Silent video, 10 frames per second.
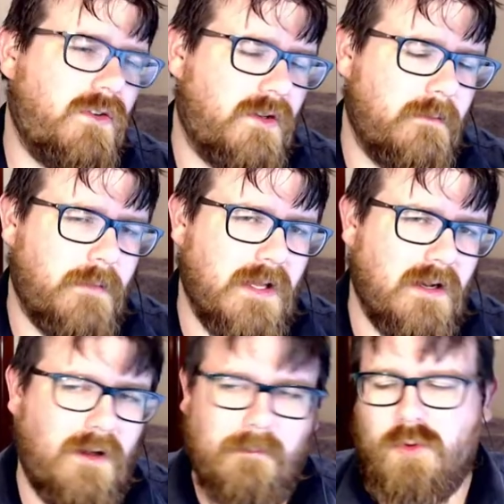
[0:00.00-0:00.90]
You can be a
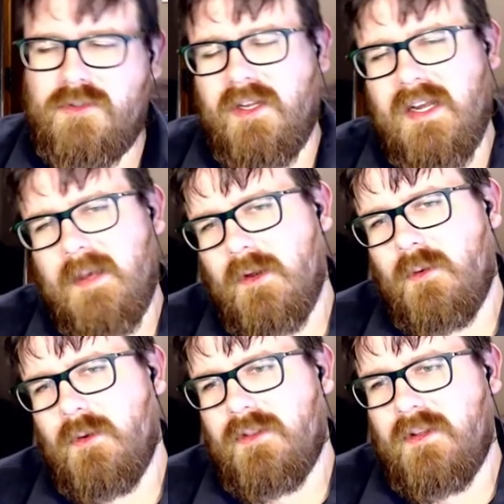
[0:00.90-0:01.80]
lot more dynamic
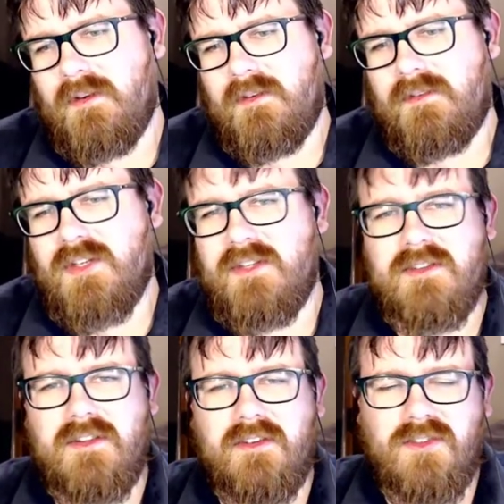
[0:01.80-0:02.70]
with it,
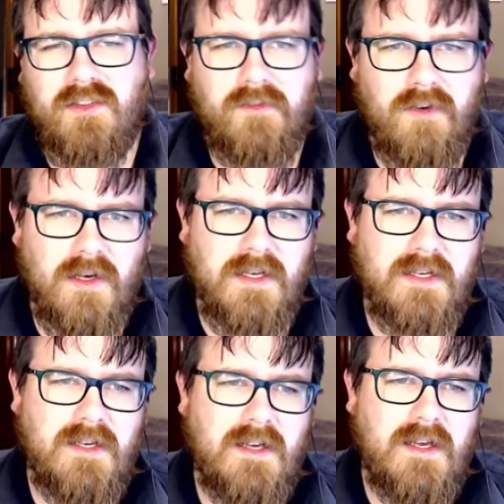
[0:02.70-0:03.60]
changing things on the fly,
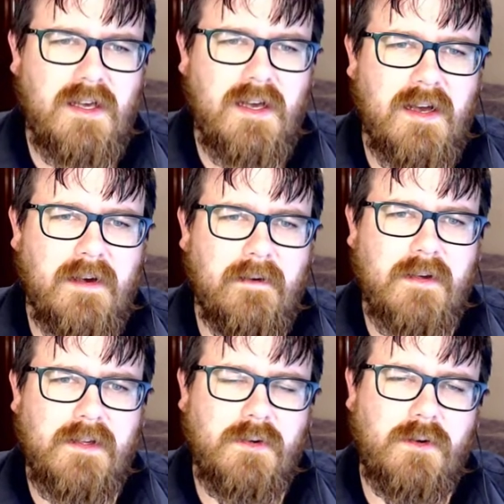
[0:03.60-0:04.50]
uh,
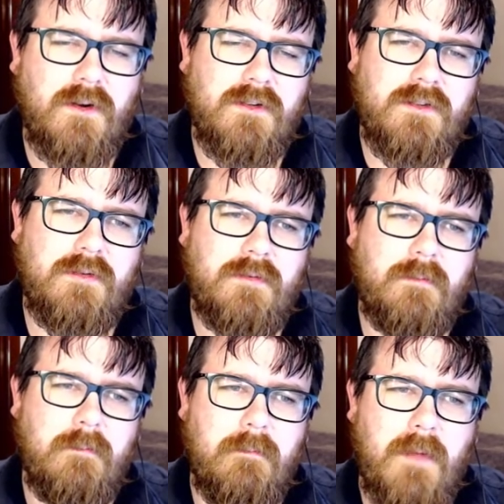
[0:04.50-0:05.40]
and you're not
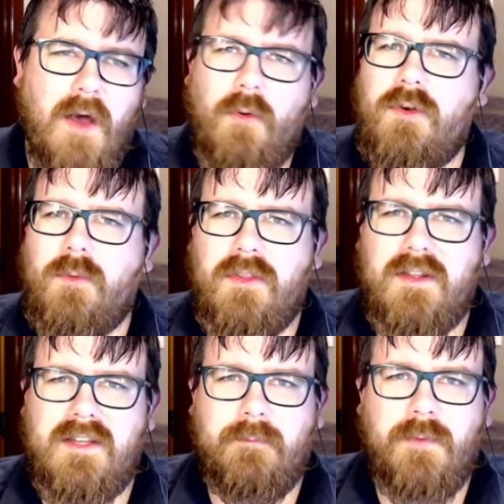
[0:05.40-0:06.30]
bound to what the
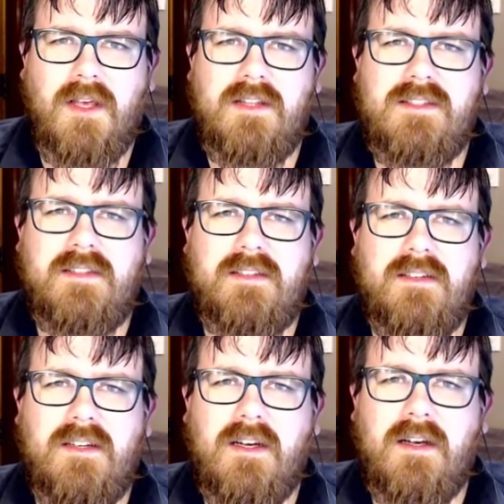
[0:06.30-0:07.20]
templates
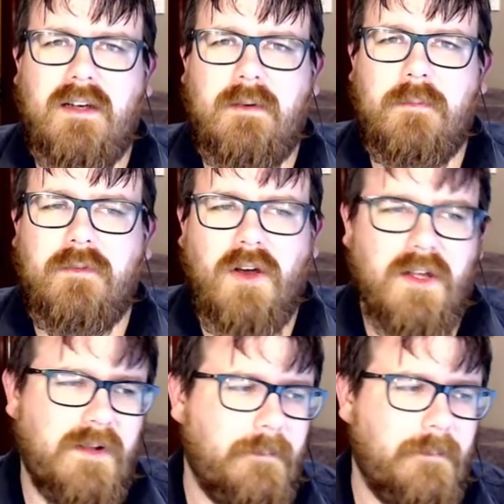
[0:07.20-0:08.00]
uh, provide.